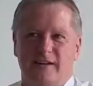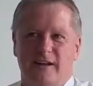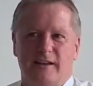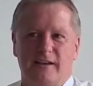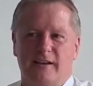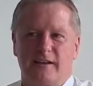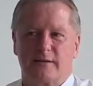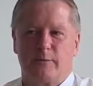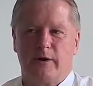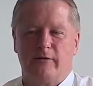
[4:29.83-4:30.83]
I think
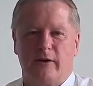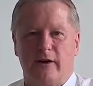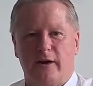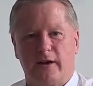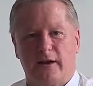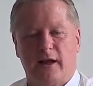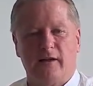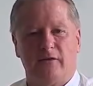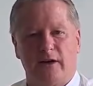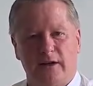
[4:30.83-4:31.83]
it's been very
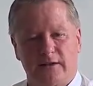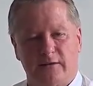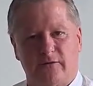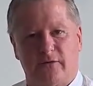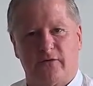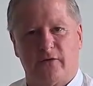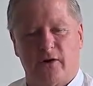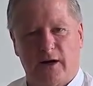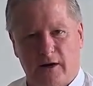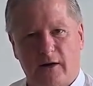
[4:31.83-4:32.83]
galvanising
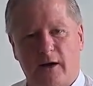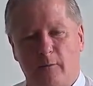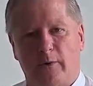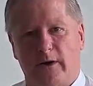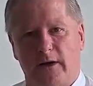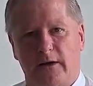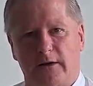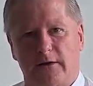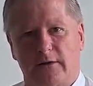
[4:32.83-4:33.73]
for our company